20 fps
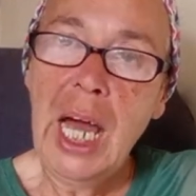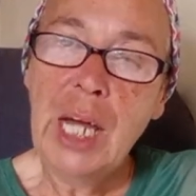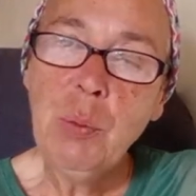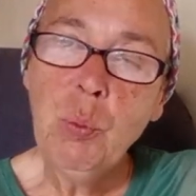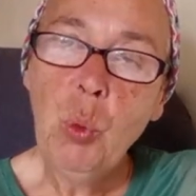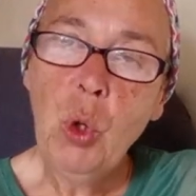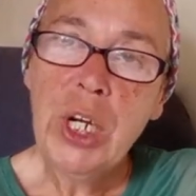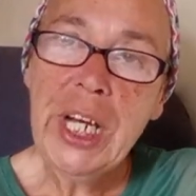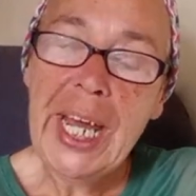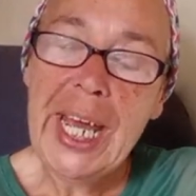
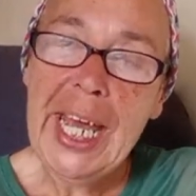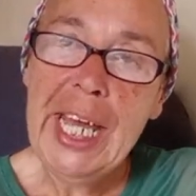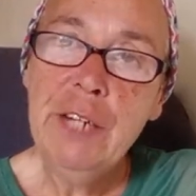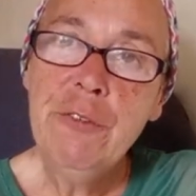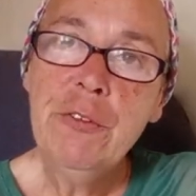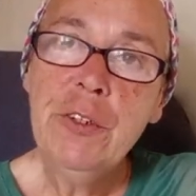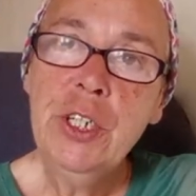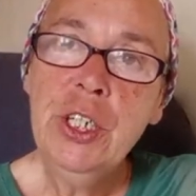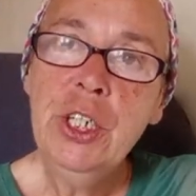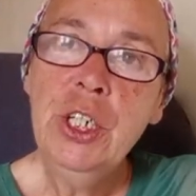And
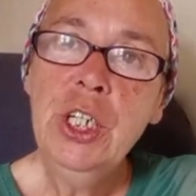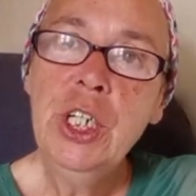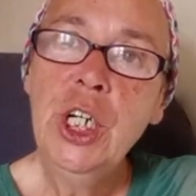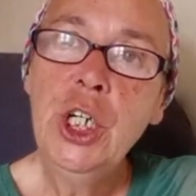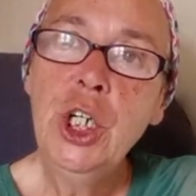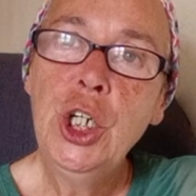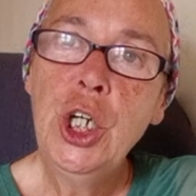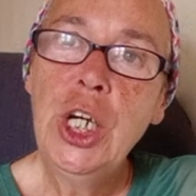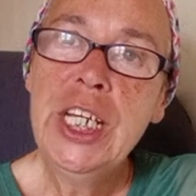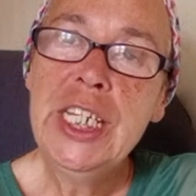whatever
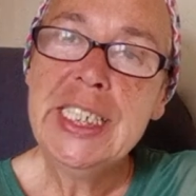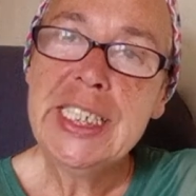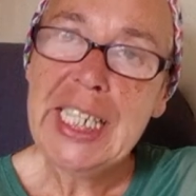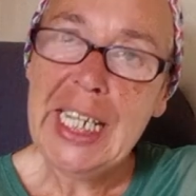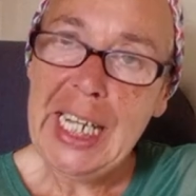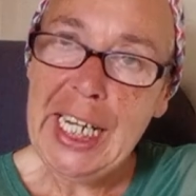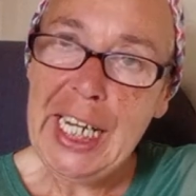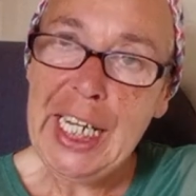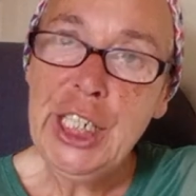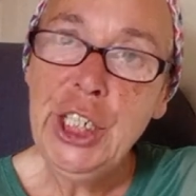is
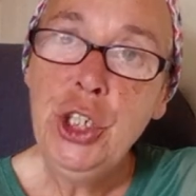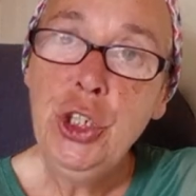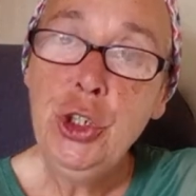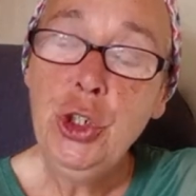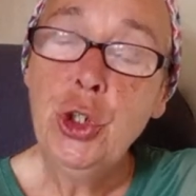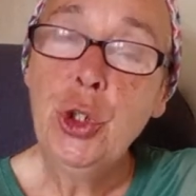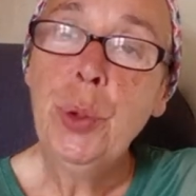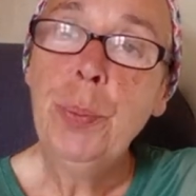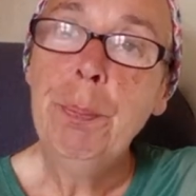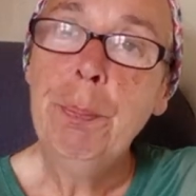in
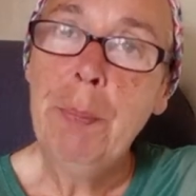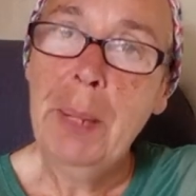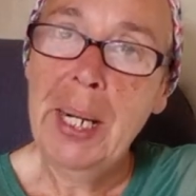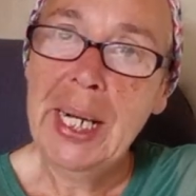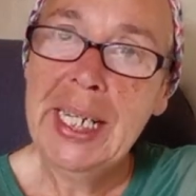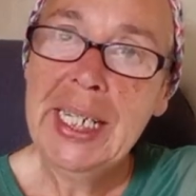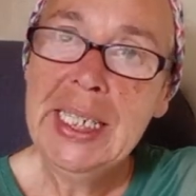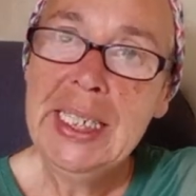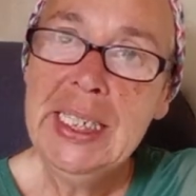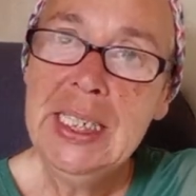your
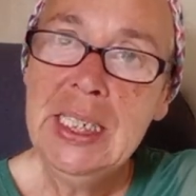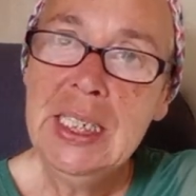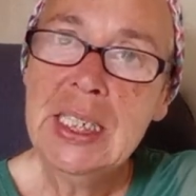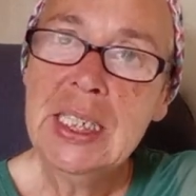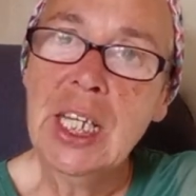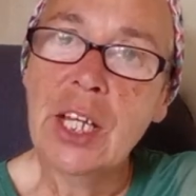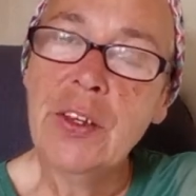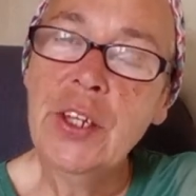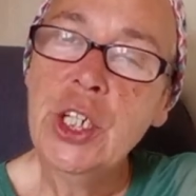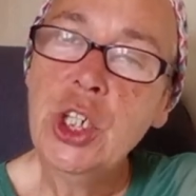mind
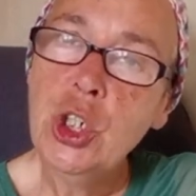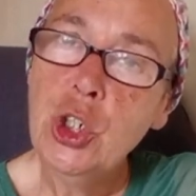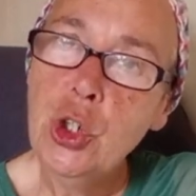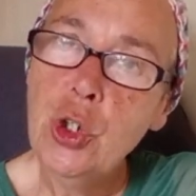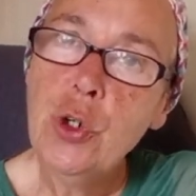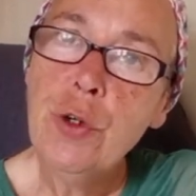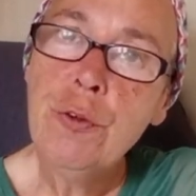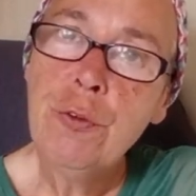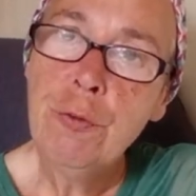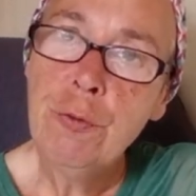that
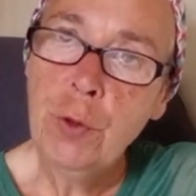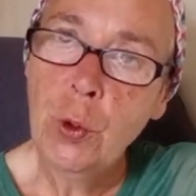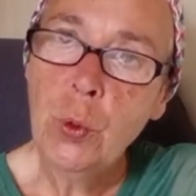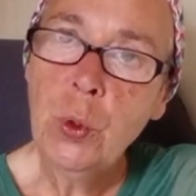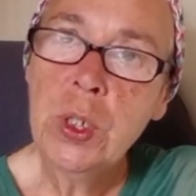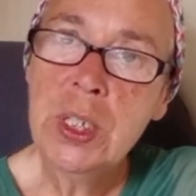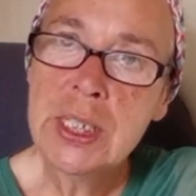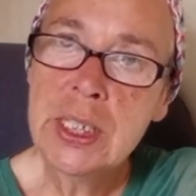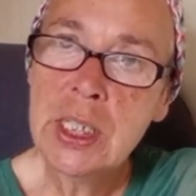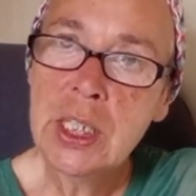you're
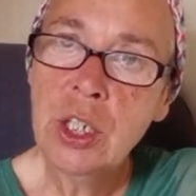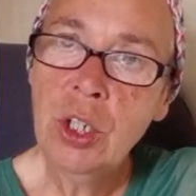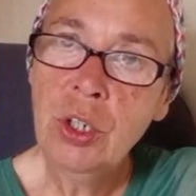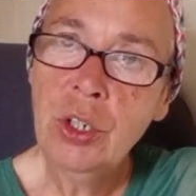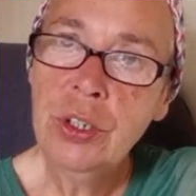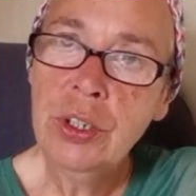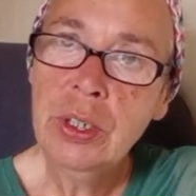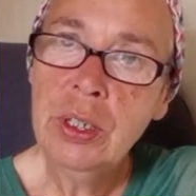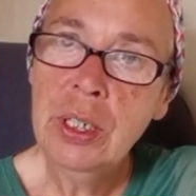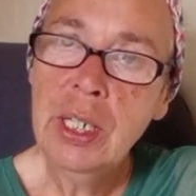focusing
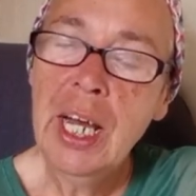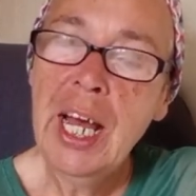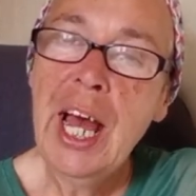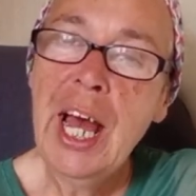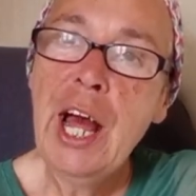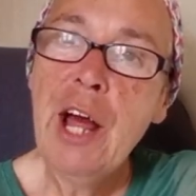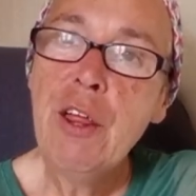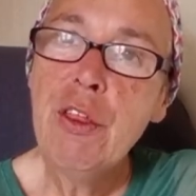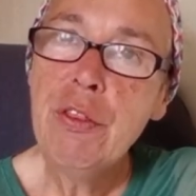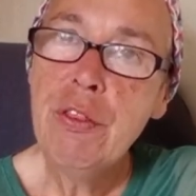on,
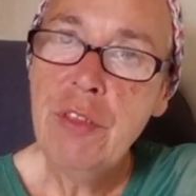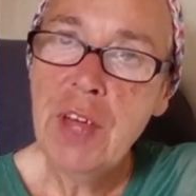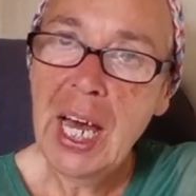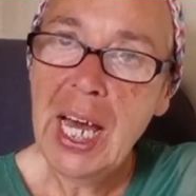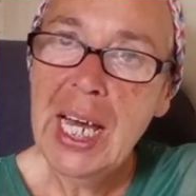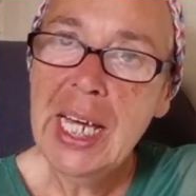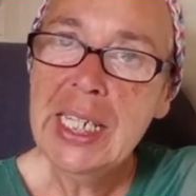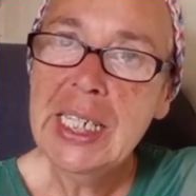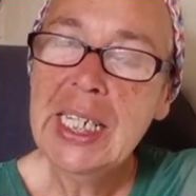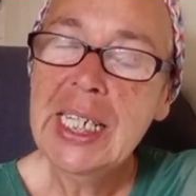
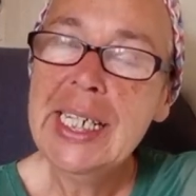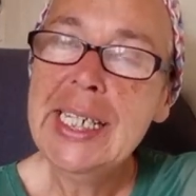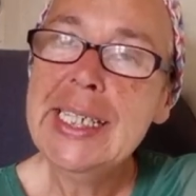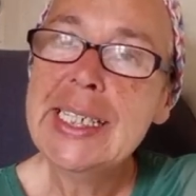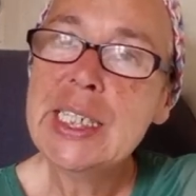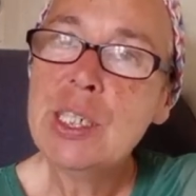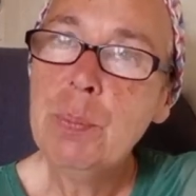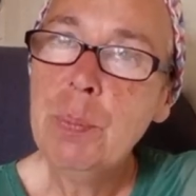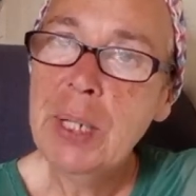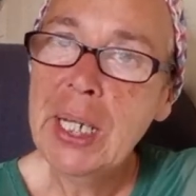that
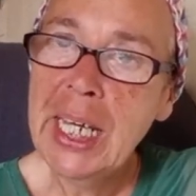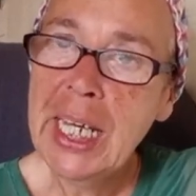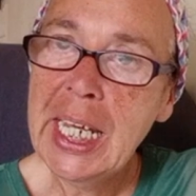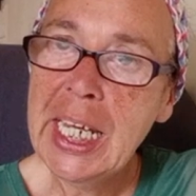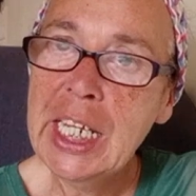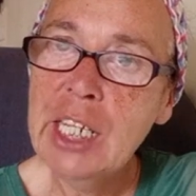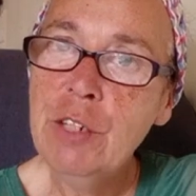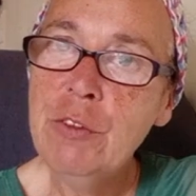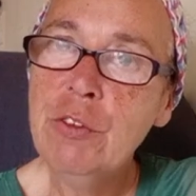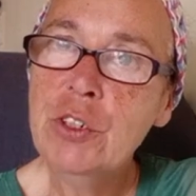is the
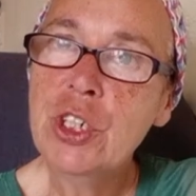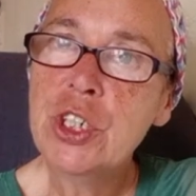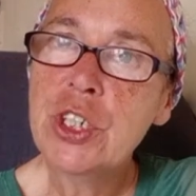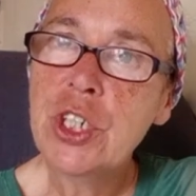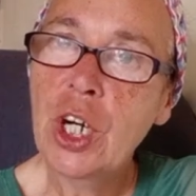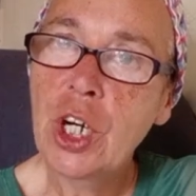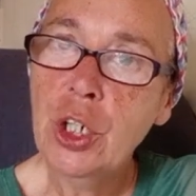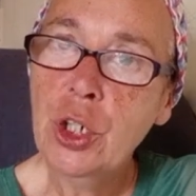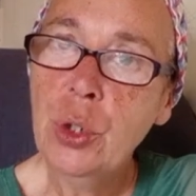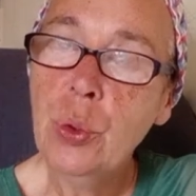
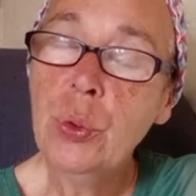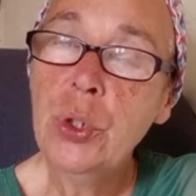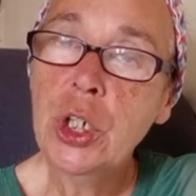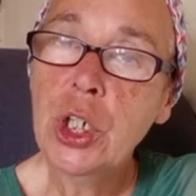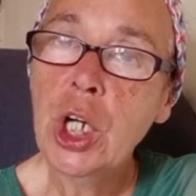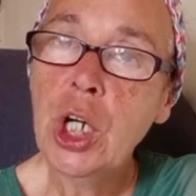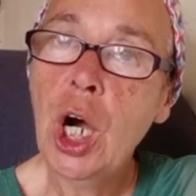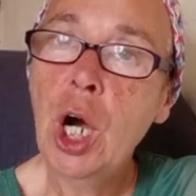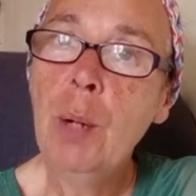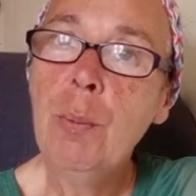behaviors that are going
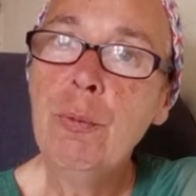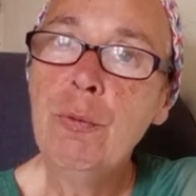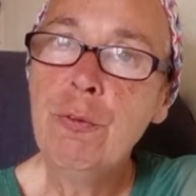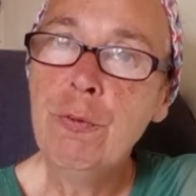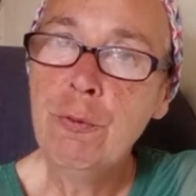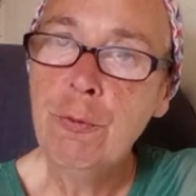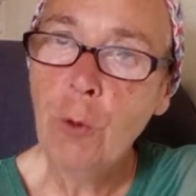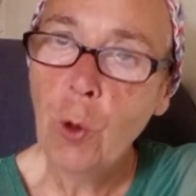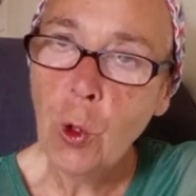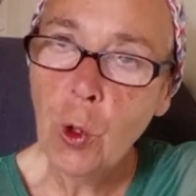to come
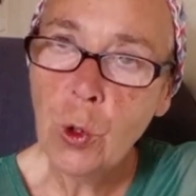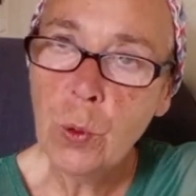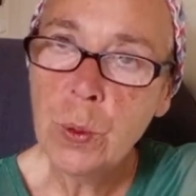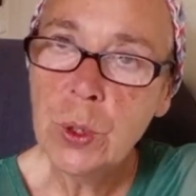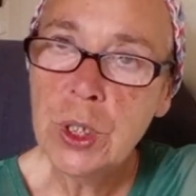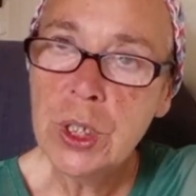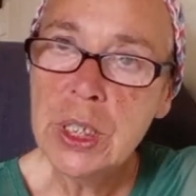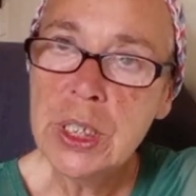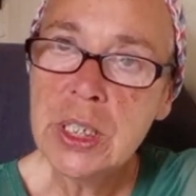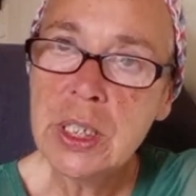
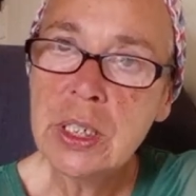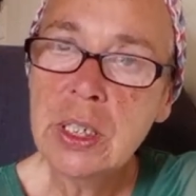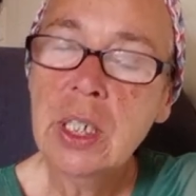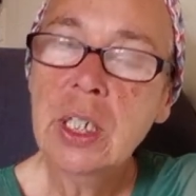forward